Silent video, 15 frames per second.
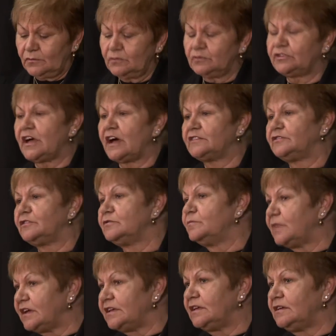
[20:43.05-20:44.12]
o tātou
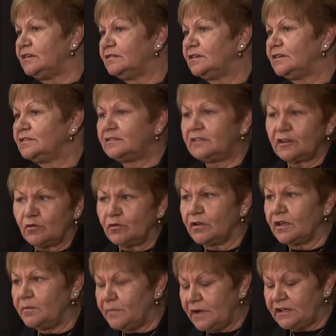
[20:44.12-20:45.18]
mahi te
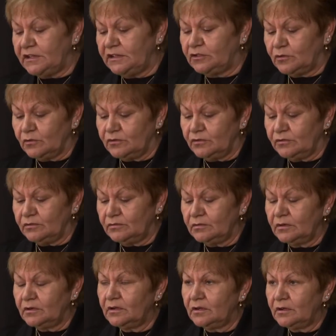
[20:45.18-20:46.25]
kore mahi tonu.
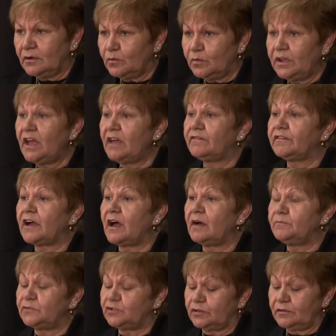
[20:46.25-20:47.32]
We have
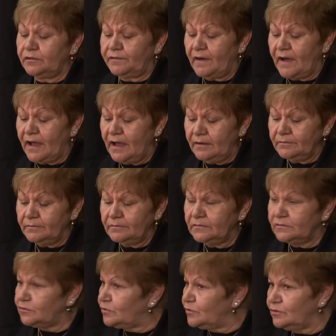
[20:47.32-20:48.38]
come too far
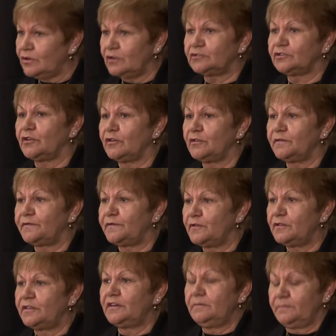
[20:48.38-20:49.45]
to not go
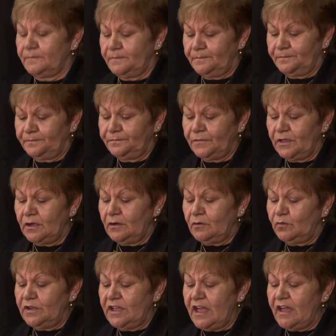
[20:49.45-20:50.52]
further.
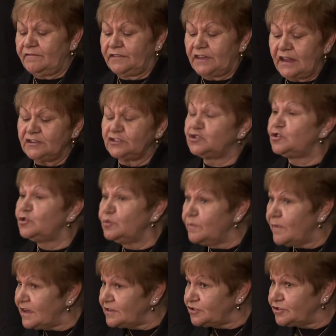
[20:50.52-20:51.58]
We have done too
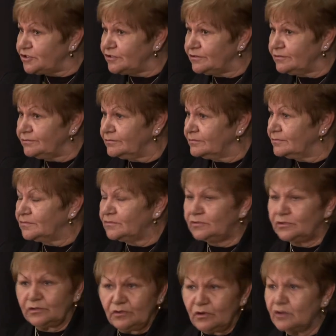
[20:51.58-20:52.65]
much
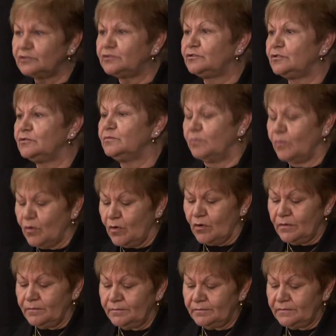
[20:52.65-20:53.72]
to not do
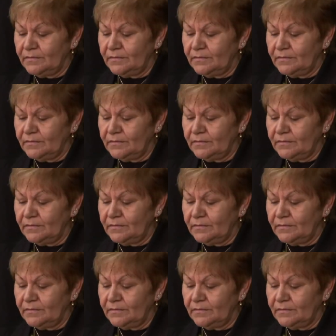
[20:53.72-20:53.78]
more.